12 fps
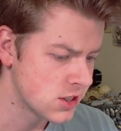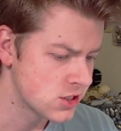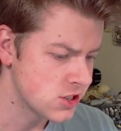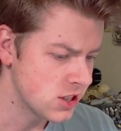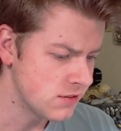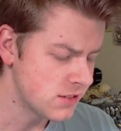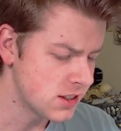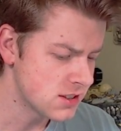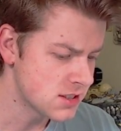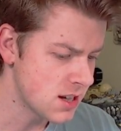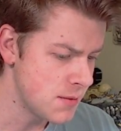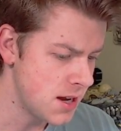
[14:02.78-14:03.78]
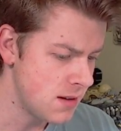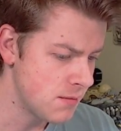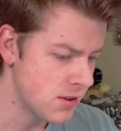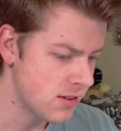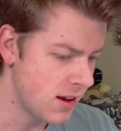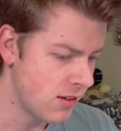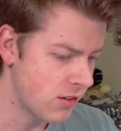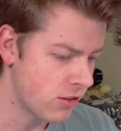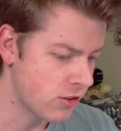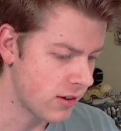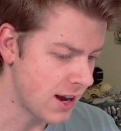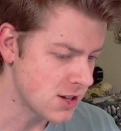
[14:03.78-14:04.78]
Surface, I mean, besides the
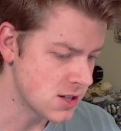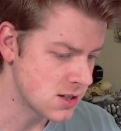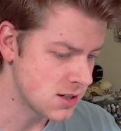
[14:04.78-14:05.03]
scratches,